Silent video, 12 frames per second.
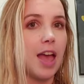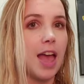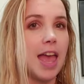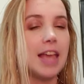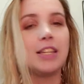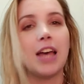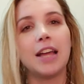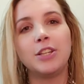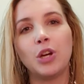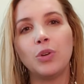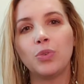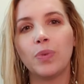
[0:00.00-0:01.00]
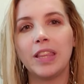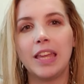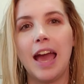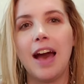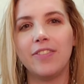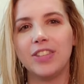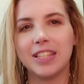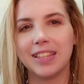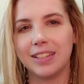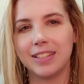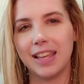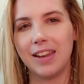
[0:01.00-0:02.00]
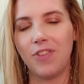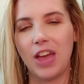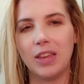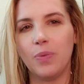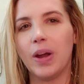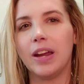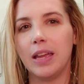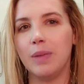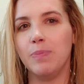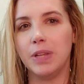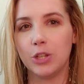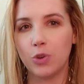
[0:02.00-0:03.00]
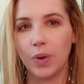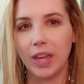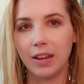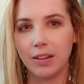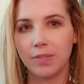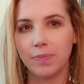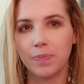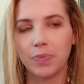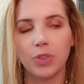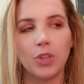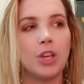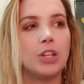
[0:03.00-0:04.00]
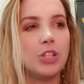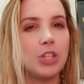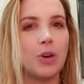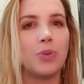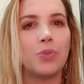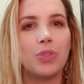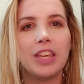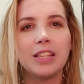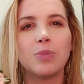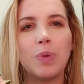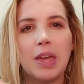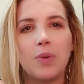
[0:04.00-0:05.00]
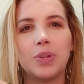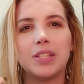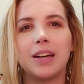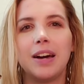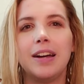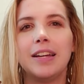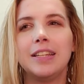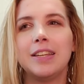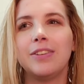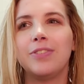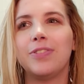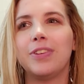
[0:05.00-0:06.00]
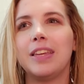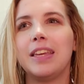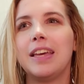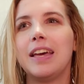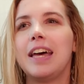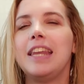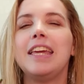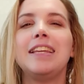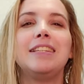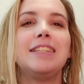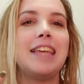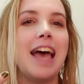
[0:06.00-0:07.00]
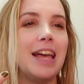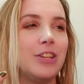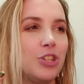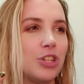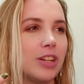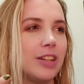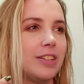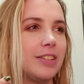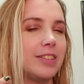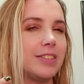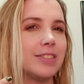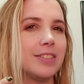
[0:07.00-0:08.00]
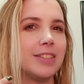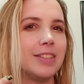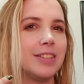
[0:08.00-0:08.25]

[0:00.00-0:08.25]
And I don't really have a skill set of anywhere in between. So this week was kind of an intentional,